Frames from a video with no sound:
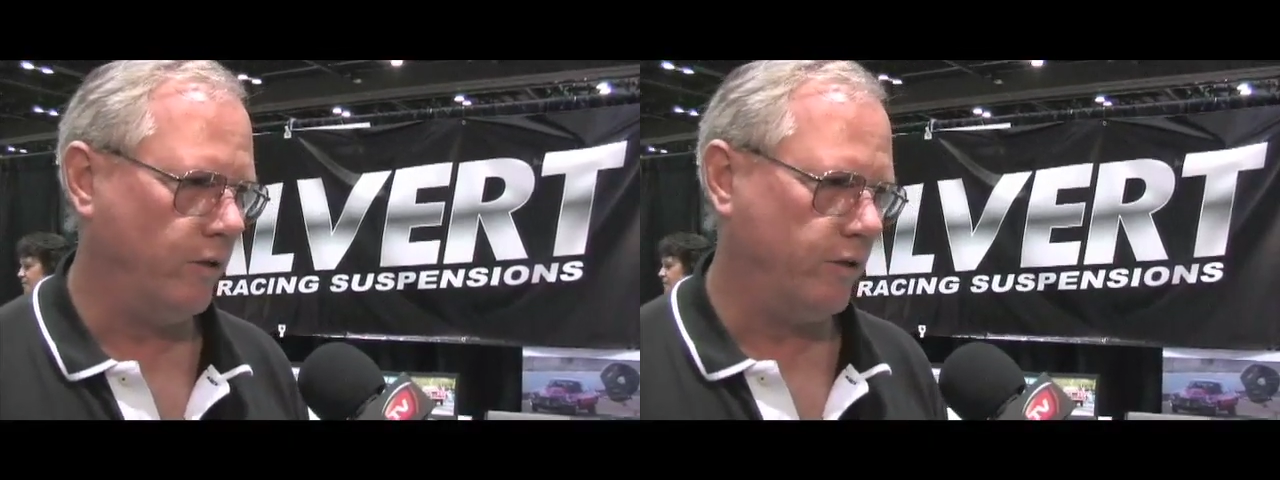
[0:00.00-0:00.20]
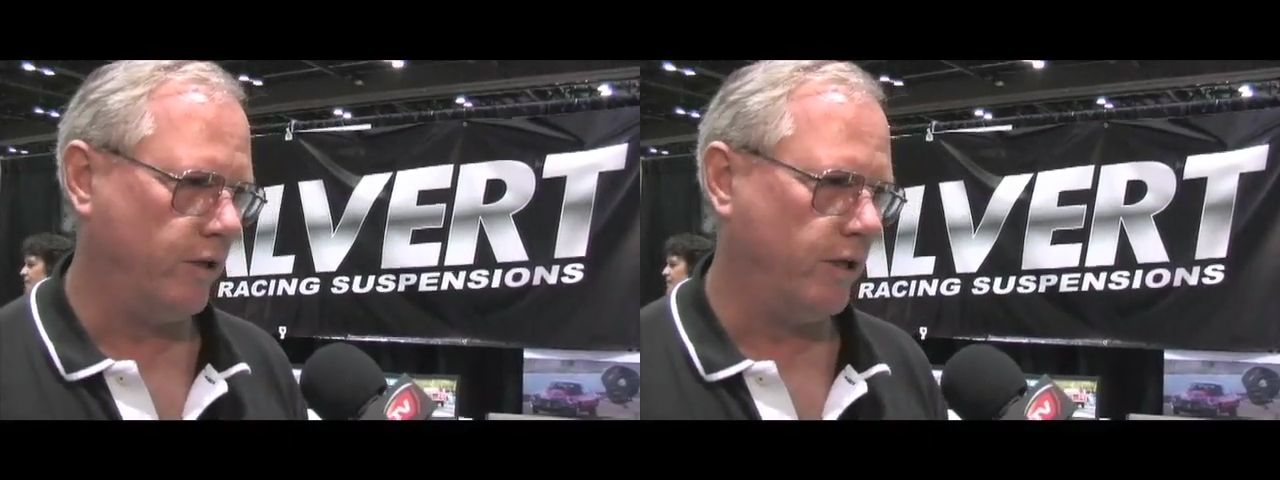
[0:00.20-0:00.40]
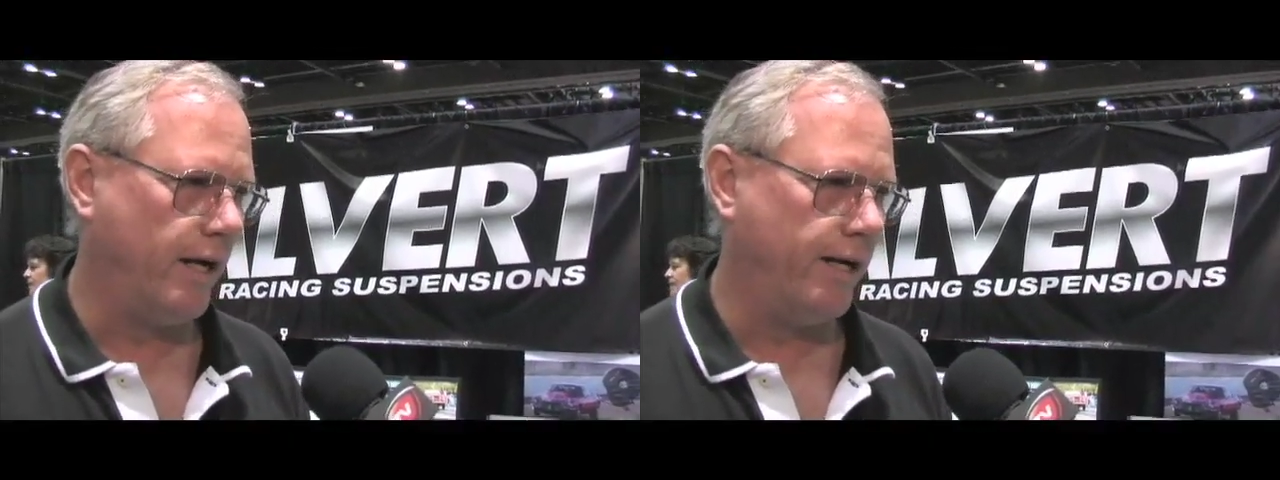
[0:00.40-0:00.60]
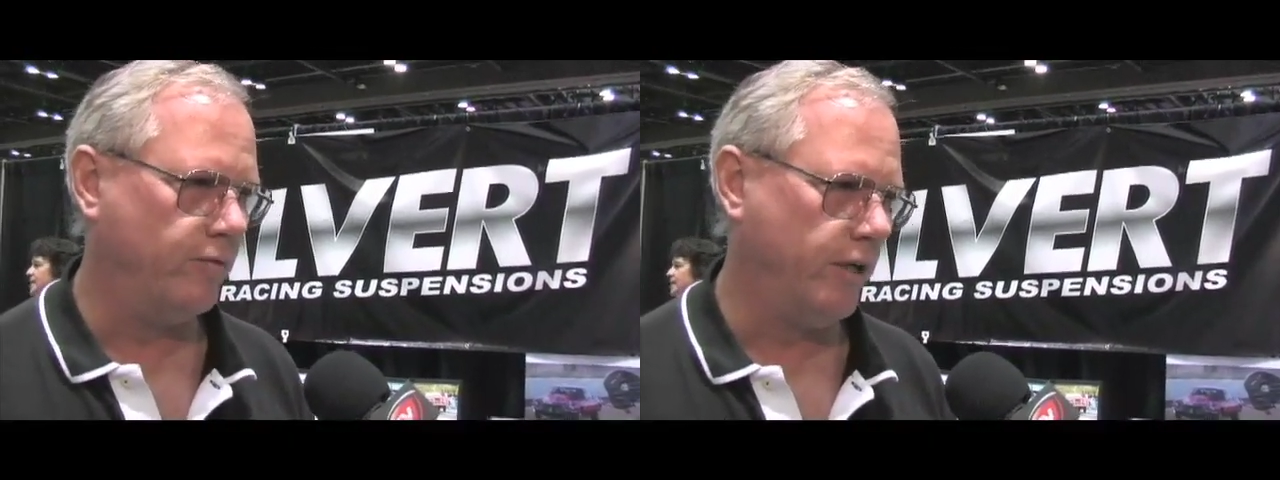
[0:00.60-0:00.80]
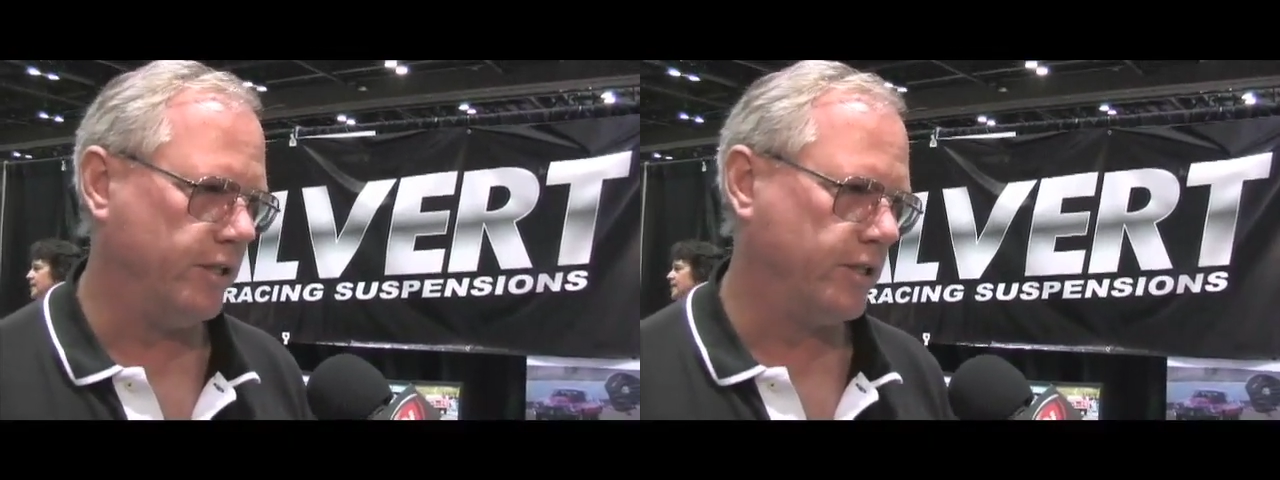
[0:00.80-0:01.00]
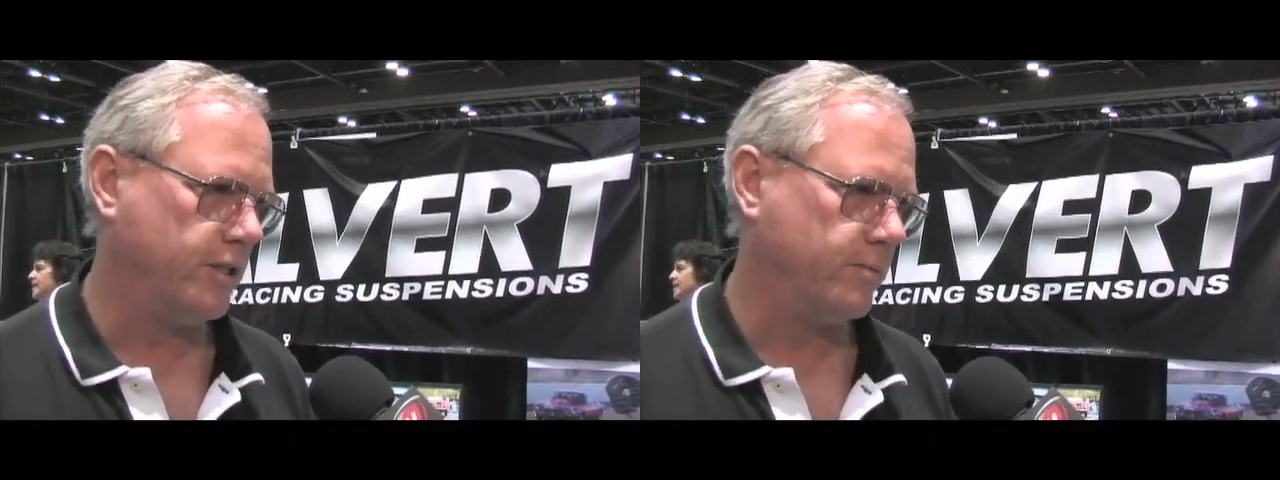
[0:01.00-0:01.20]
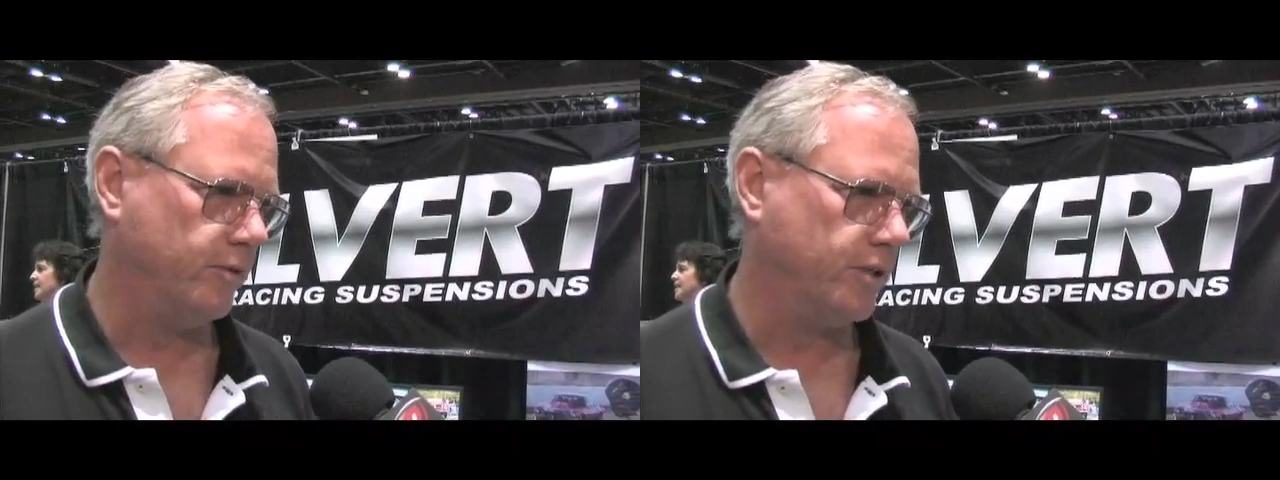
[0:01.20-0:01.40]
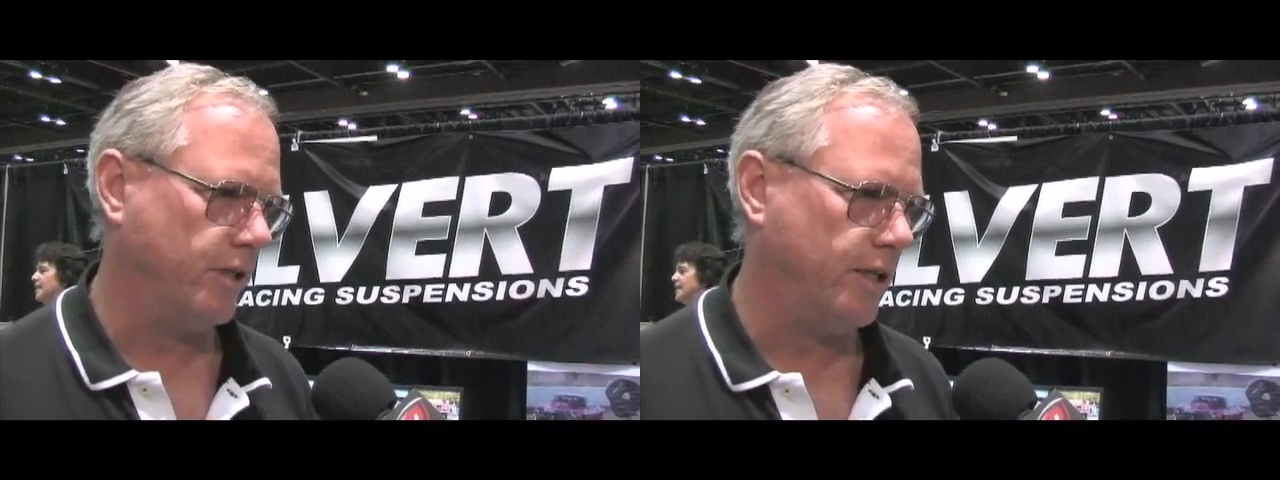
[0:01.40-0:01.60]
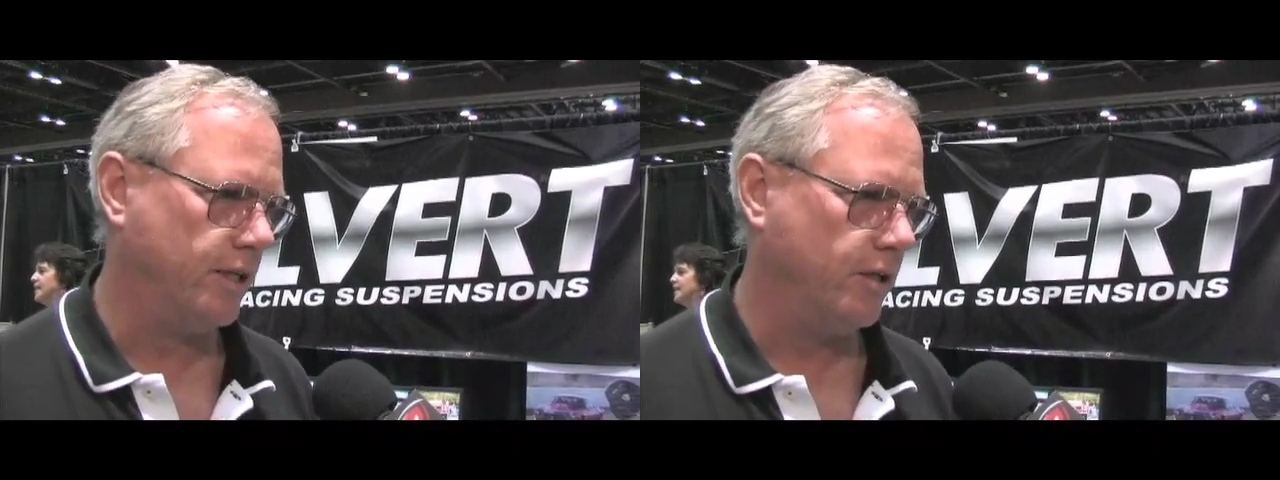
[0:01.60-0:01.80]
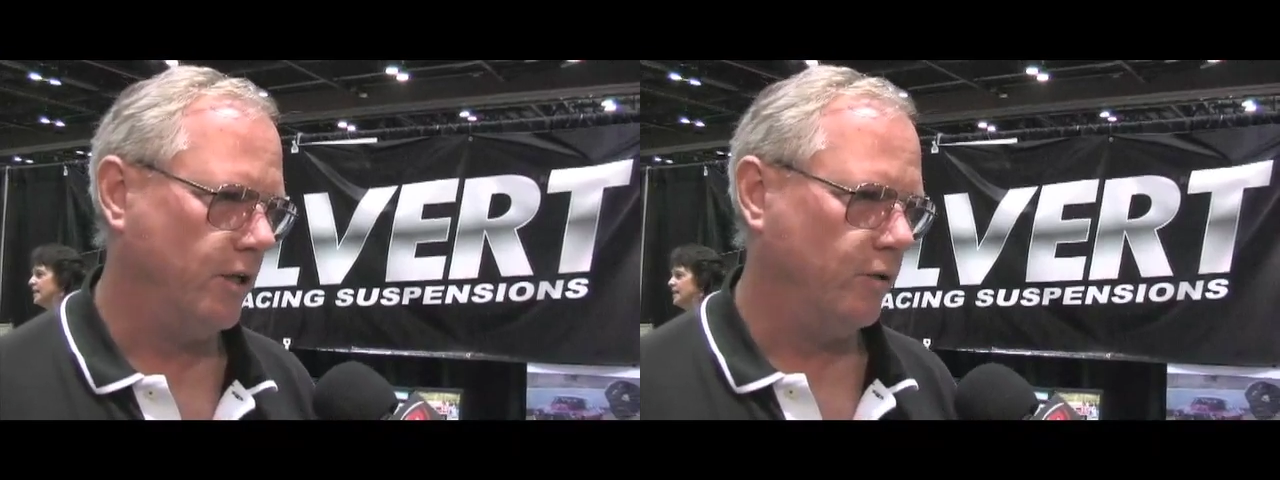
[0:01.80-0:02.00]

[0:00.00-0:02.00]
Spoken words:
with a 9-way adjustable shock,